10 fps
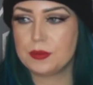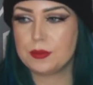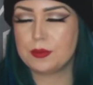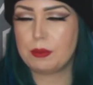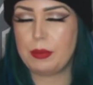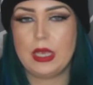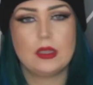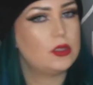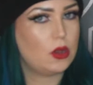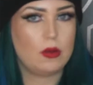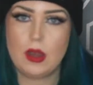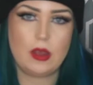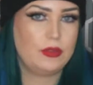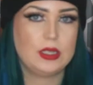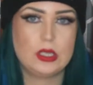being so
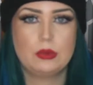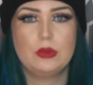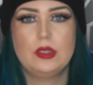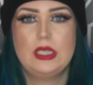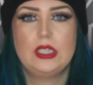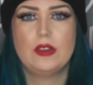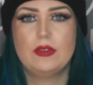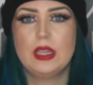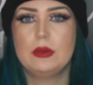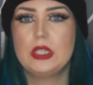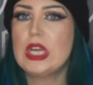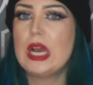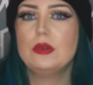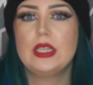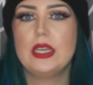loving towards each other. They were
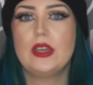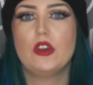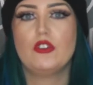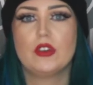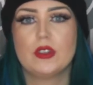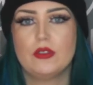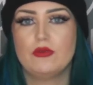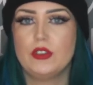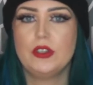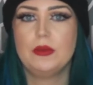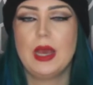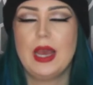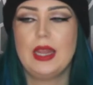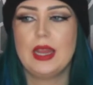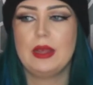shouting across the room
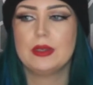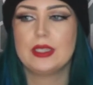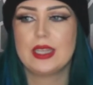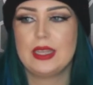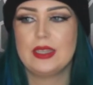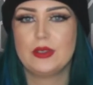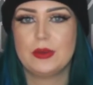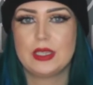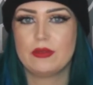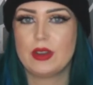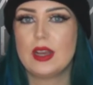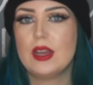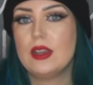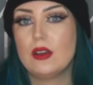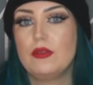and they were saying to each other, like, I
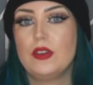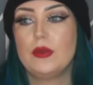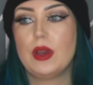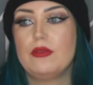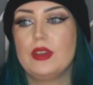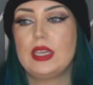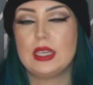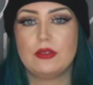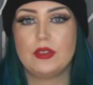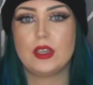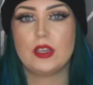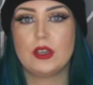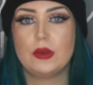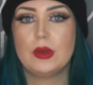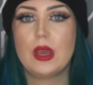love you, I forgive
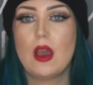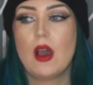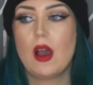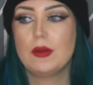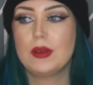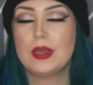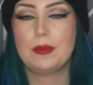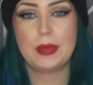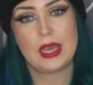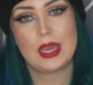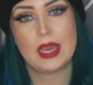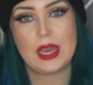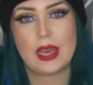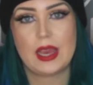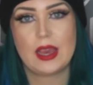you, I'm gonna be
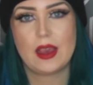here.